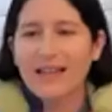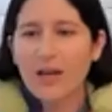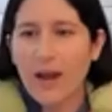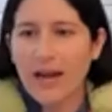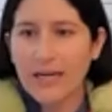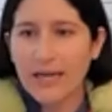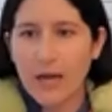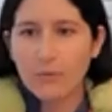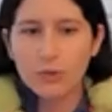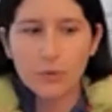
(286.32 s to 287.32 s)
weighted.
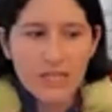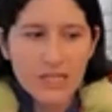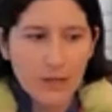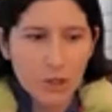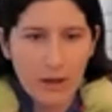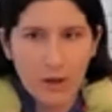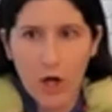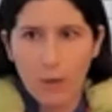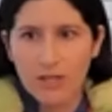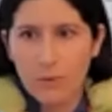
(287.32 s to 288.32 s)
And what's really special about
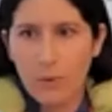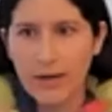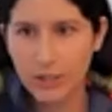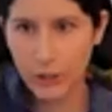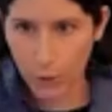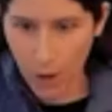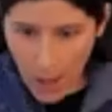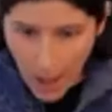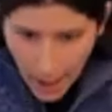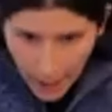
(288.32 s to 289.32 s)
Calm Me is we wanted to
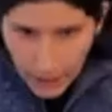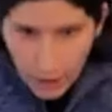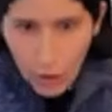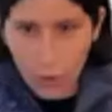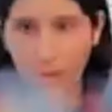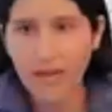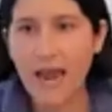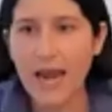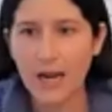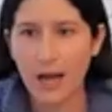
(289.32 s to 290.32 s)

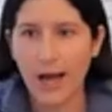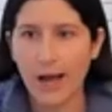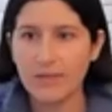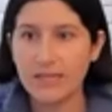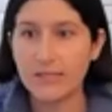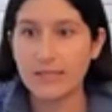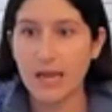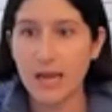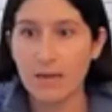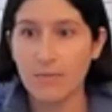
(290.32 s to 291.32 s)
create the
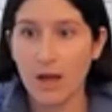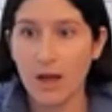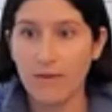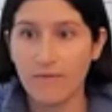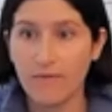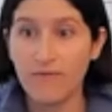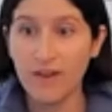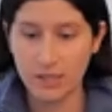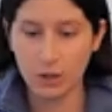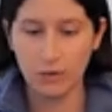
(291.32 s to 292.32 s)
same
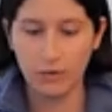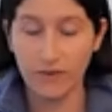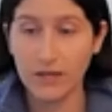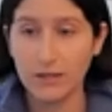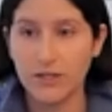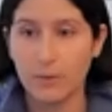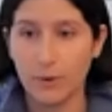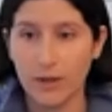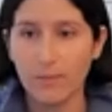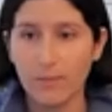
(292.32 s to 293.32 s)
physical feel as a
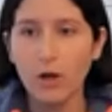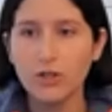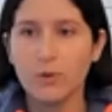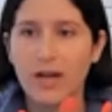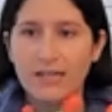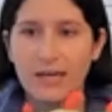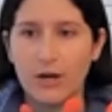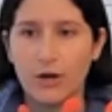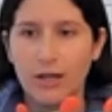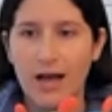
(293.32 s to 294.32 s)
breathing ball. So it has an
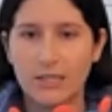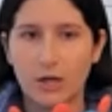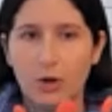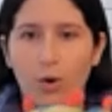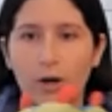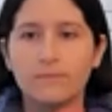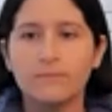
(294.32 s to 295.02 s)
interelastic core.